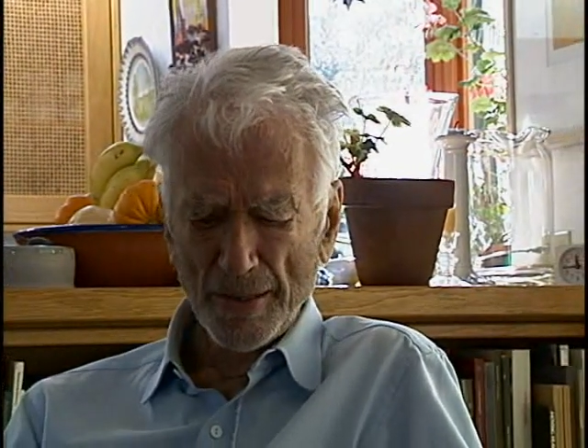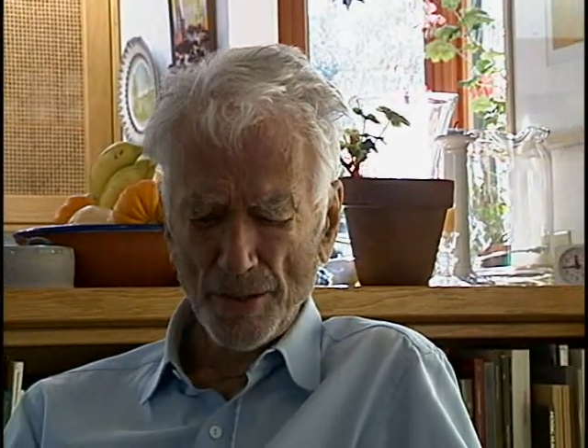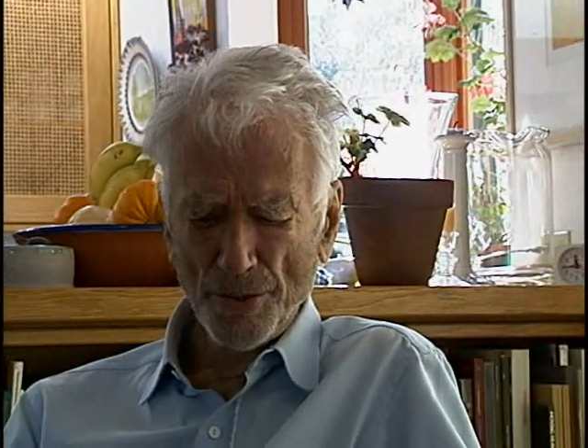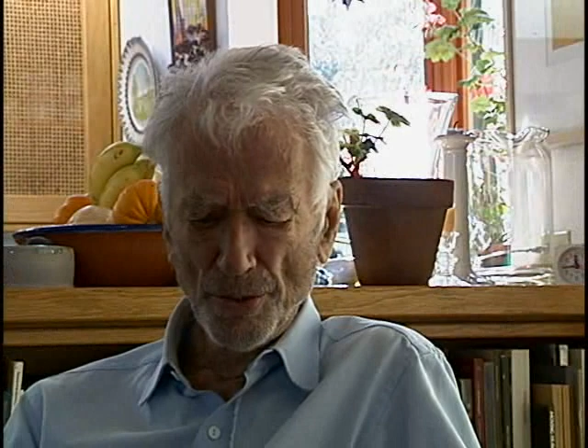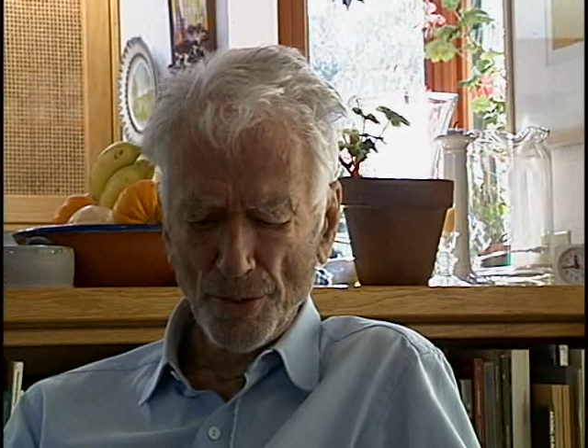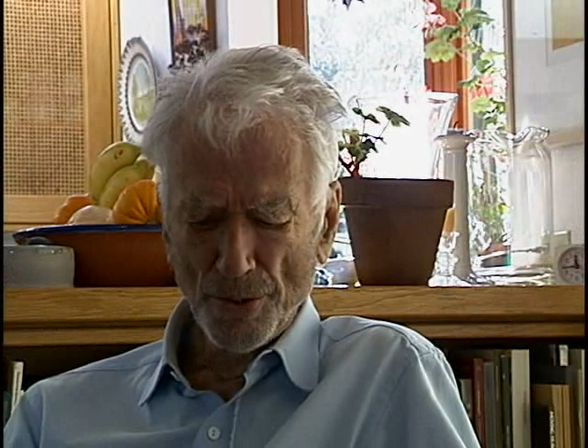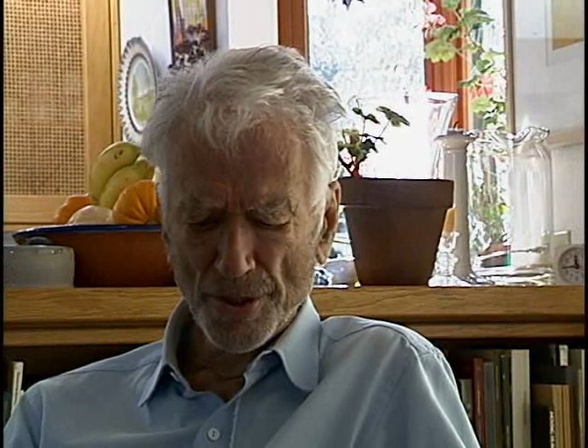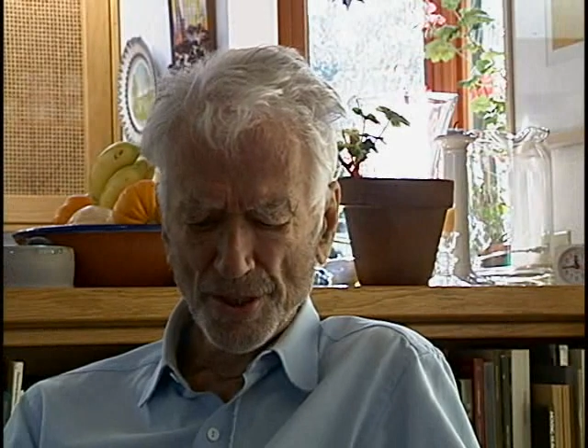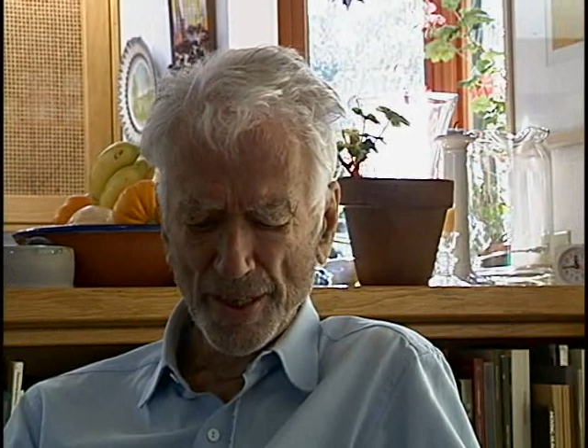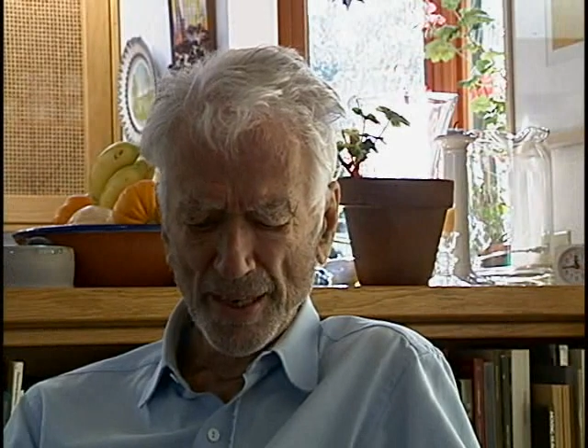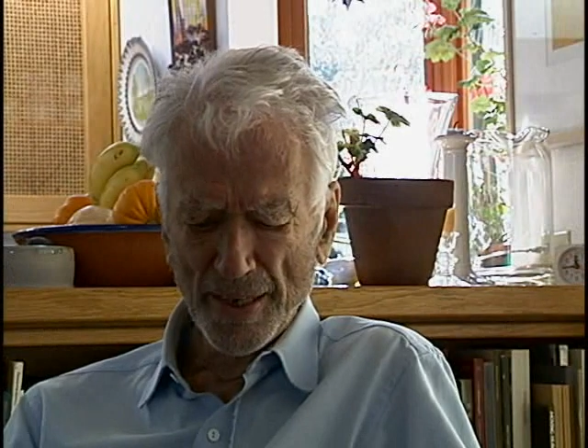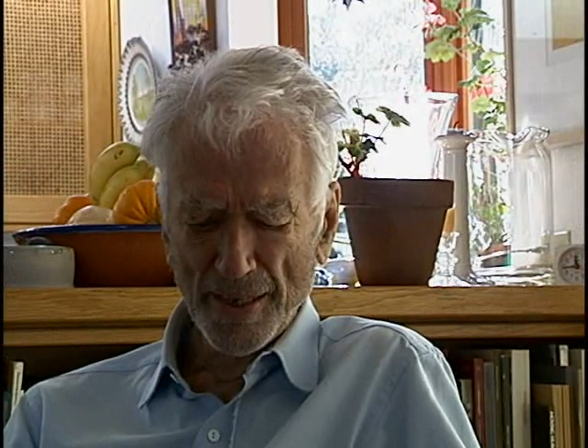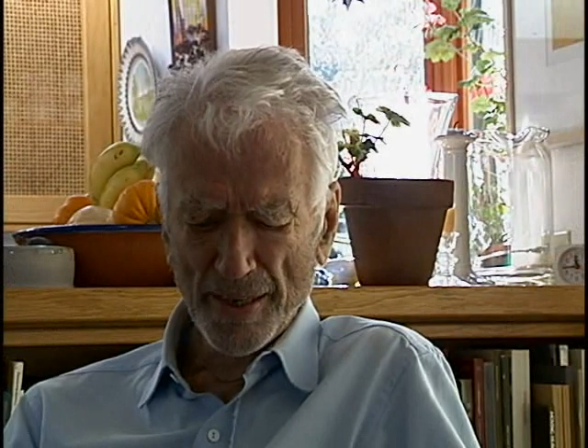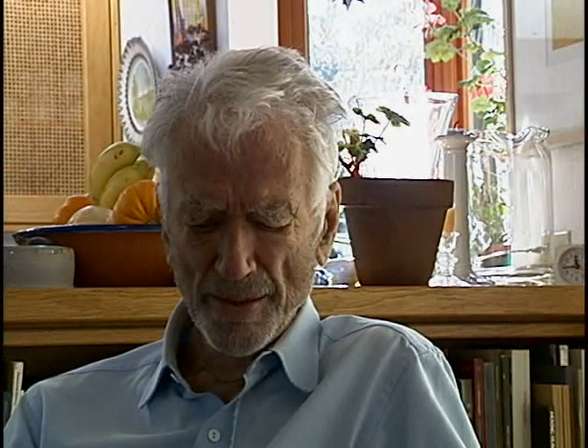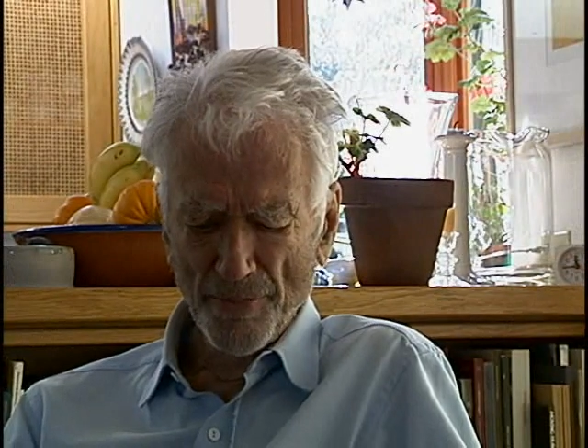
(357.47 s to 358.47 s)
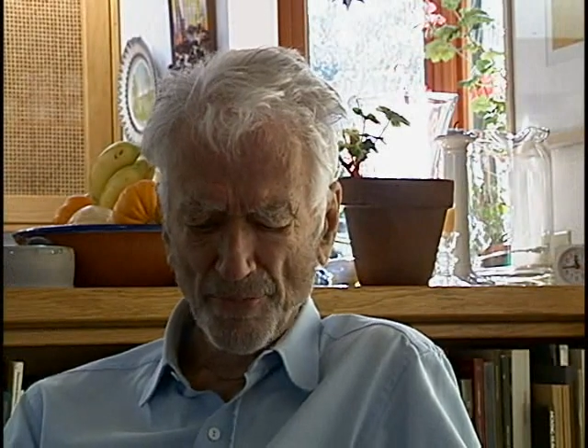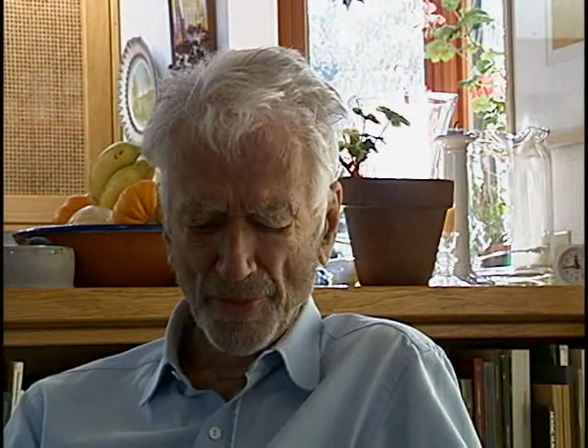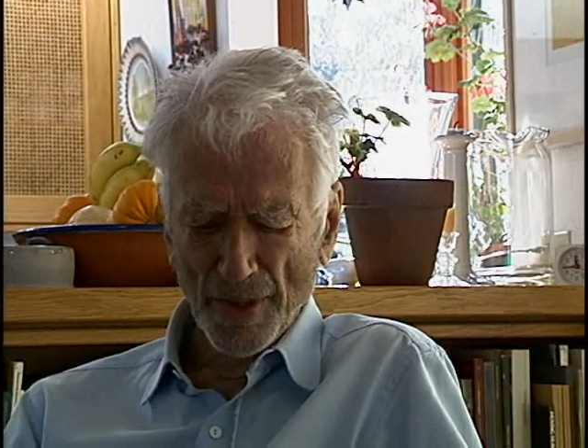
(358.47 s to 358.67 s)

who said,